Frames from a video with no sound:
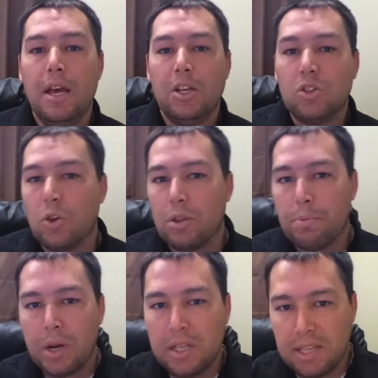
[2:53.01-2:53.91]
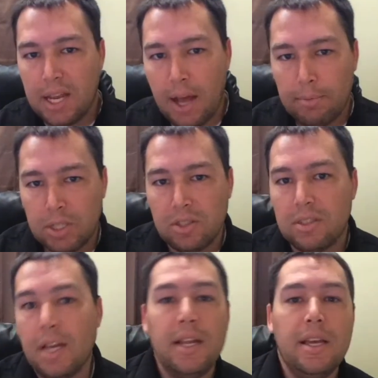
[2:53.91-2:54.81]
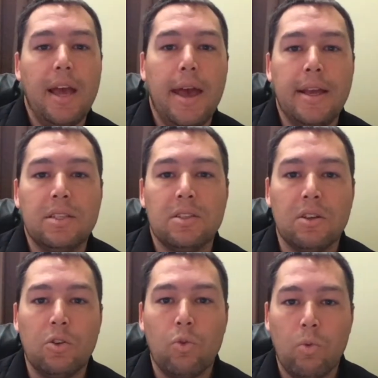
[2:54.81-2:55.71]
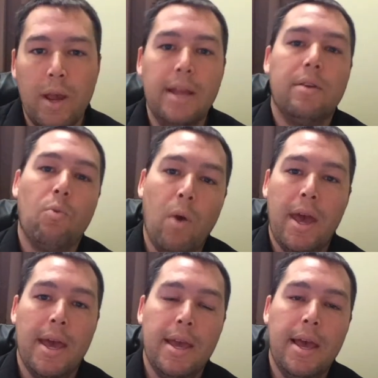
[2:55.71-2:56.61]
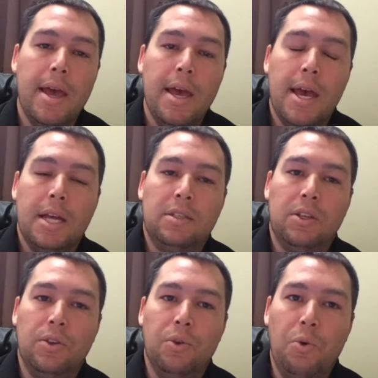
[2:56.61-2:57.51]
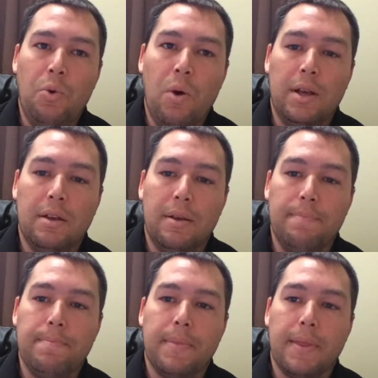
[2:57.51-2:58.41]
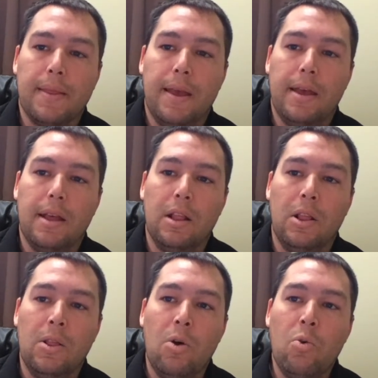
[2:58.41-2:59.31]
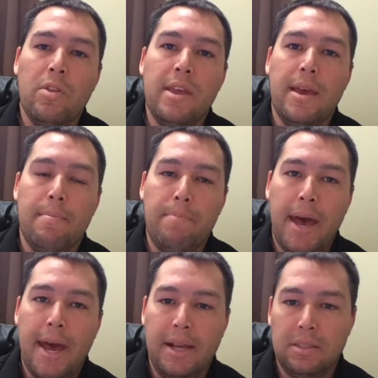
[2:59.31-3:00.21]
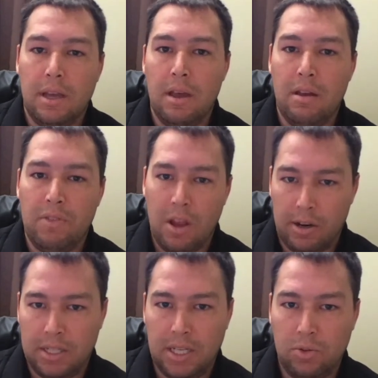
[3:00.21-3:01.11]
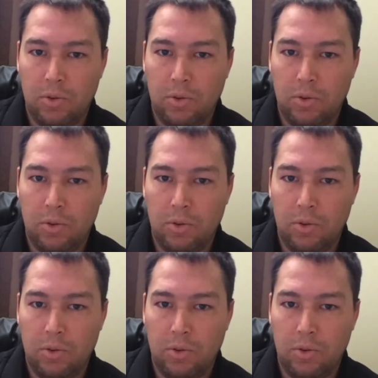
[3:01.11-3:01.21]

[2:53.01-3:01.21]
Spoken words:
So the pre-design option study, it's a great way to lower the impact of the architectural